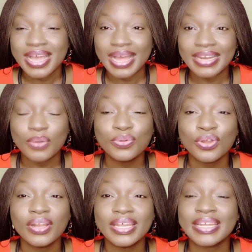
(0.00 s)
and they will
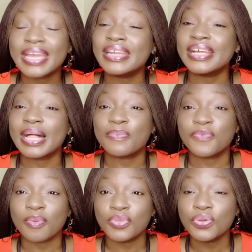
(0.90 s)
not need any help
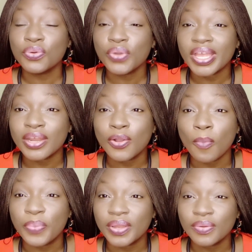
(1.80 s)
from you in
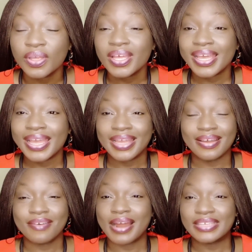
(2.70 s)
coping in
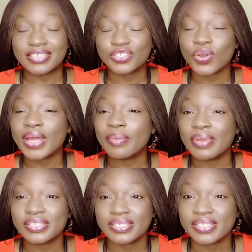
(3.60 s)
a crisis or an
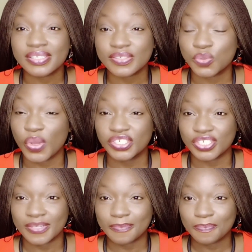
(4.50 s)
emergency situation.